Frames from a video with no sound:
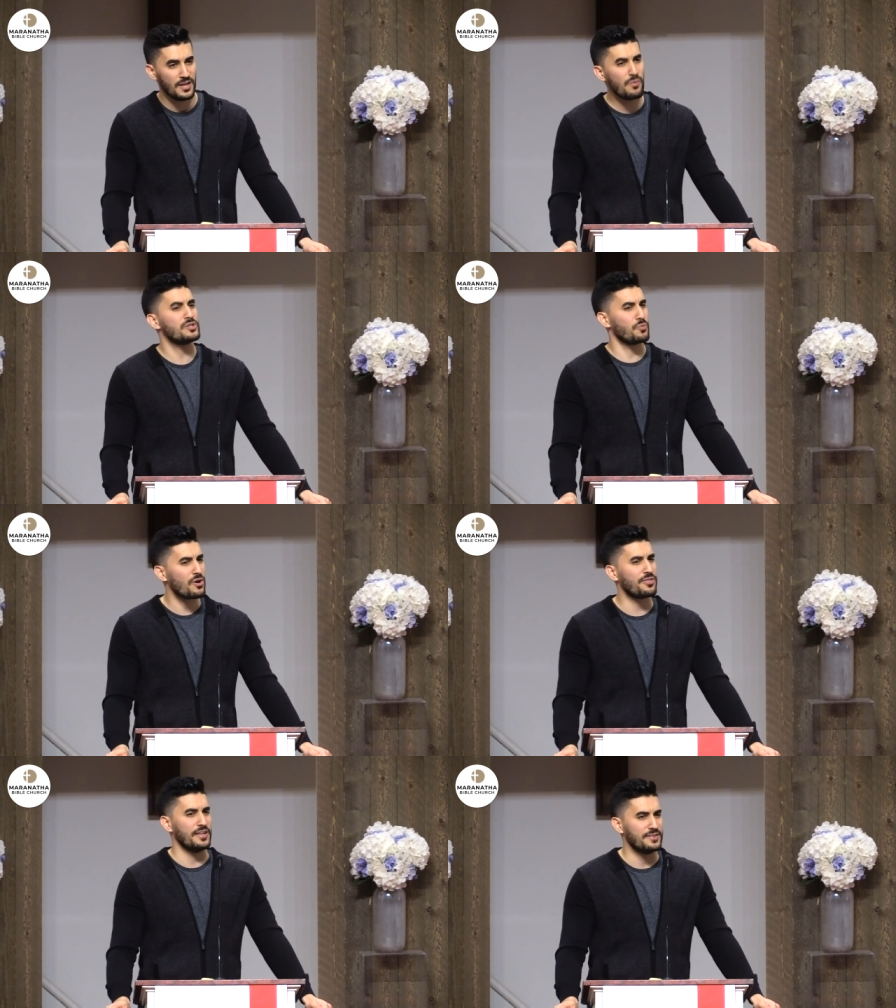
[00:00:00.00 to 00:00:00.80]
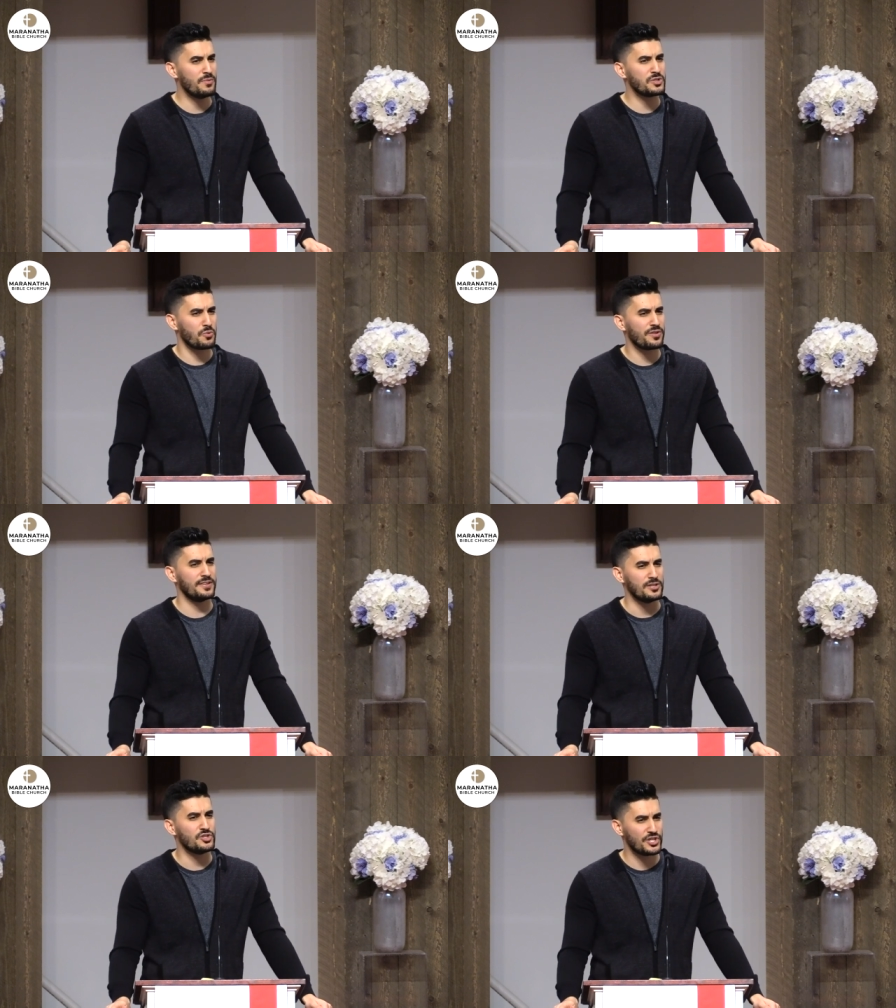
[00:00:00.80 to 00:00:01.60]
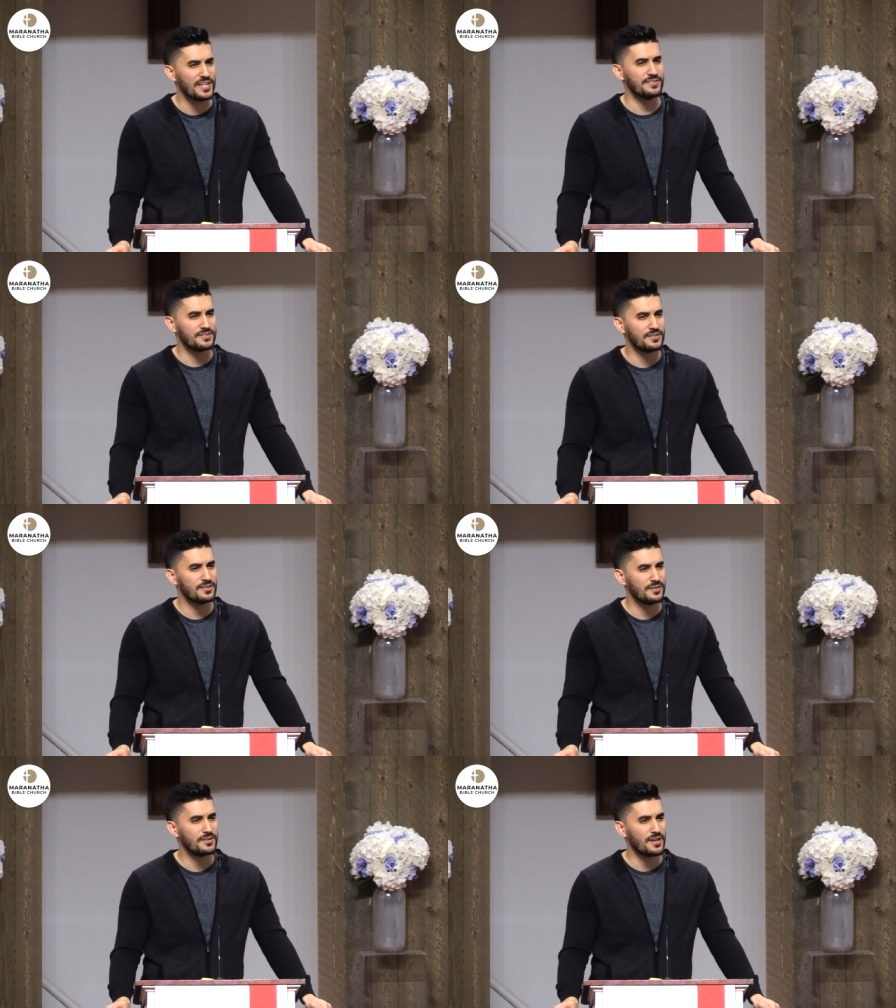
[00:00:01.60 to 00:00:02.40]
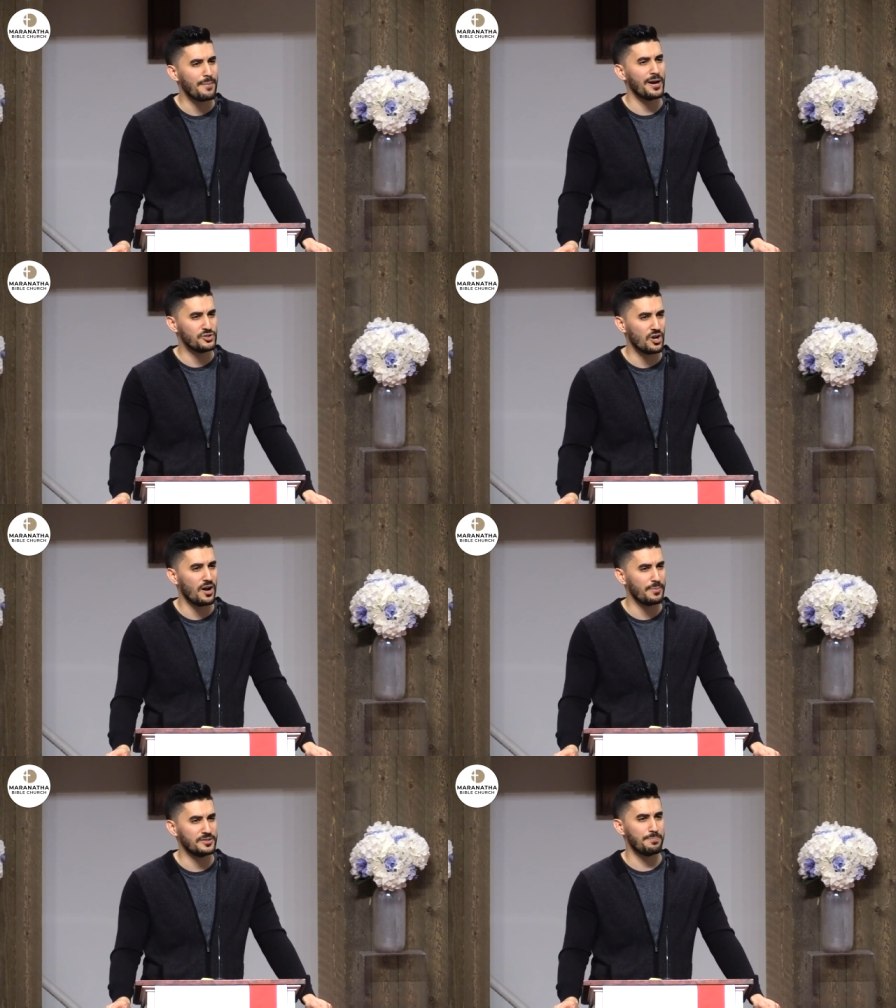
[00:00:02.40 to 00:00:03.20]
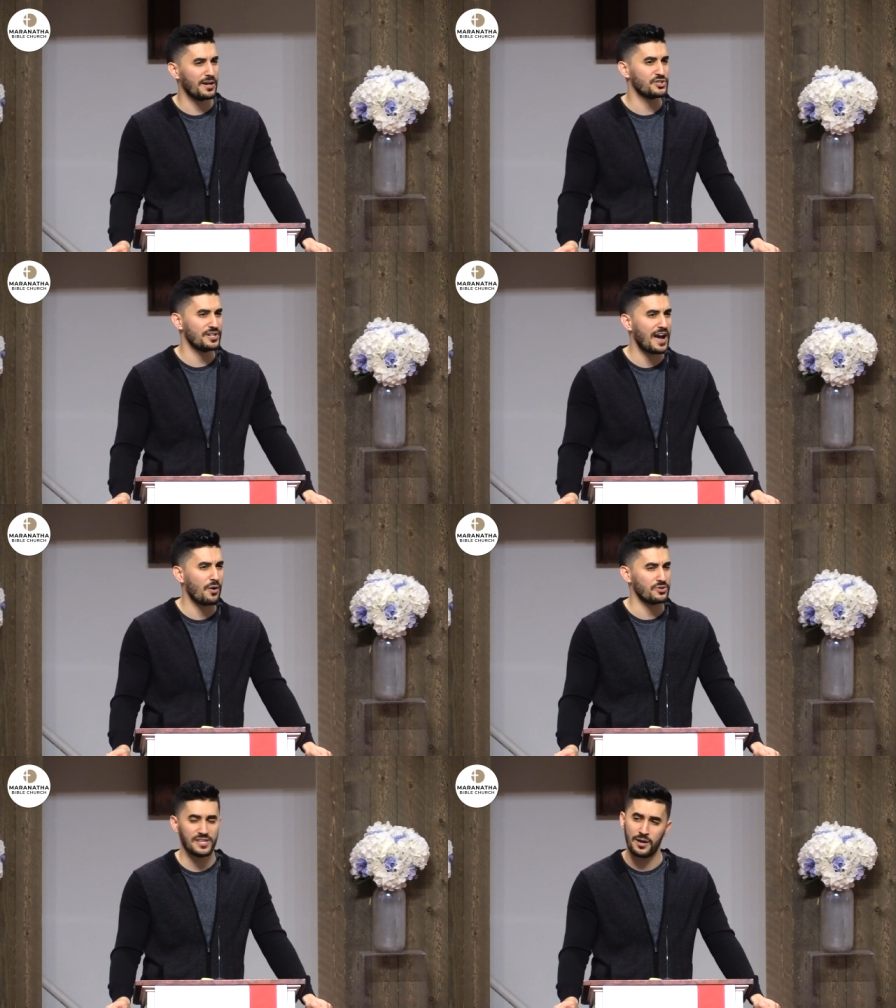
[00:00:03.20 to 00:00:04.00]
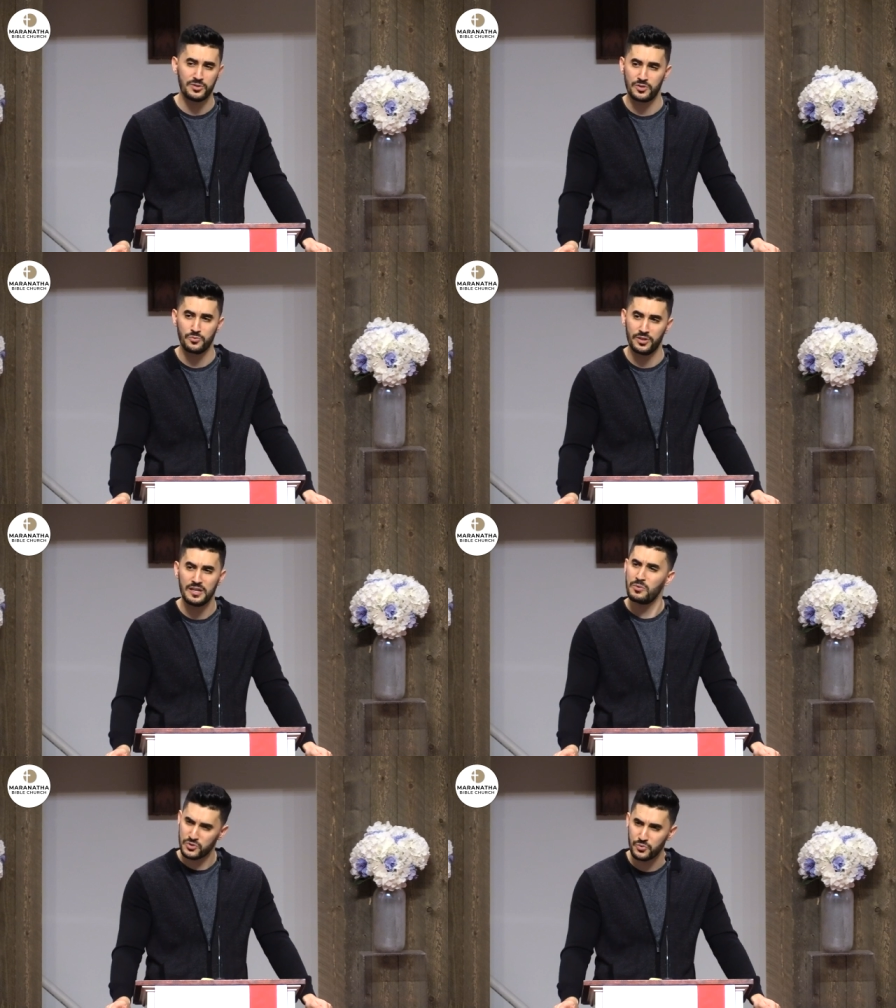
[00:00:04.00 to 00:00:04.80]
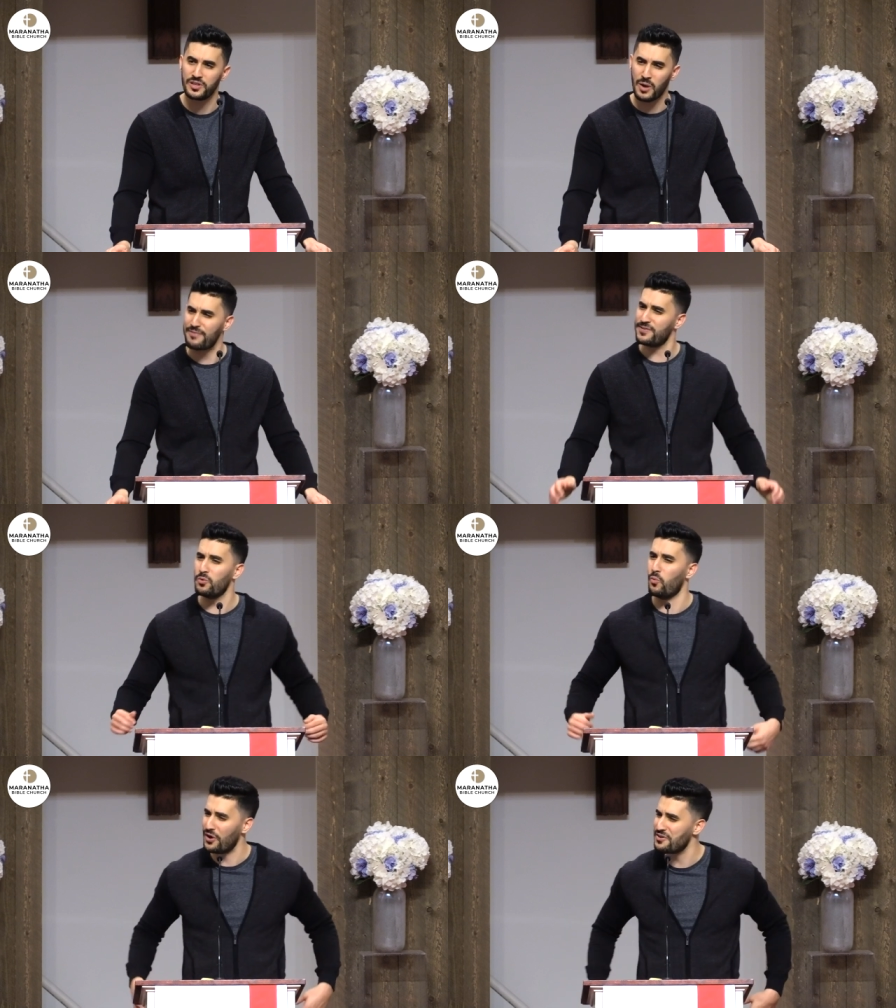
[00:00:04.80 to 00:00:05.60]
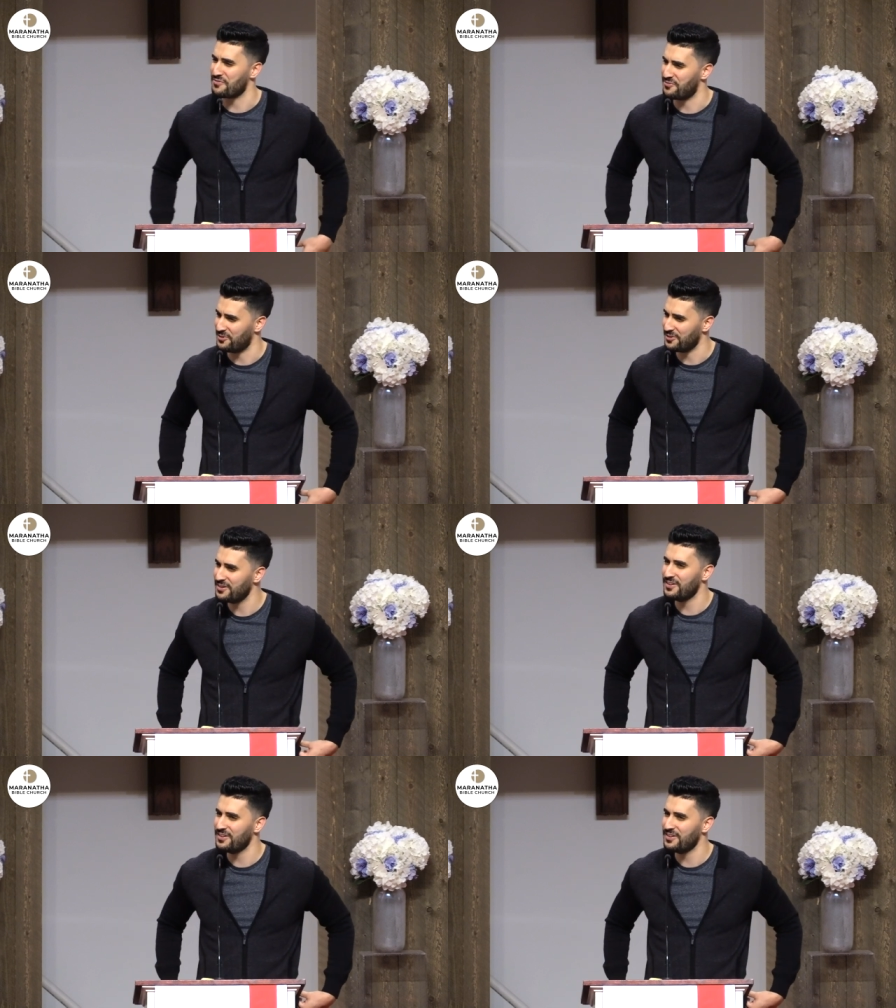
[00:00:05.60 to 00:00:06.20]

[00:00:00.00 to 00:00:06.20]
It was worth it. It was worth it to cheat at my job and the punch in hours that I wasn't really, it was really, I feel wonderful.